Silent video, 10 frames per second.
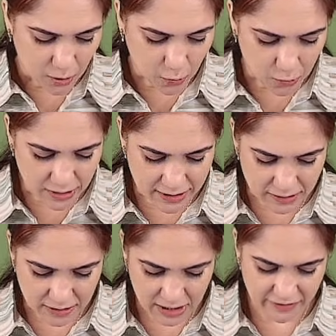
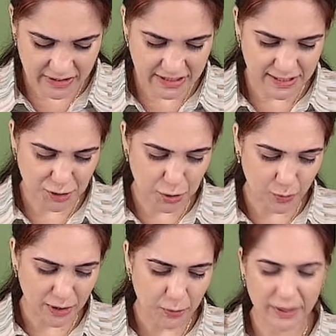holder covered under section
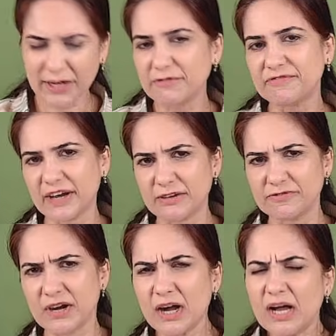125?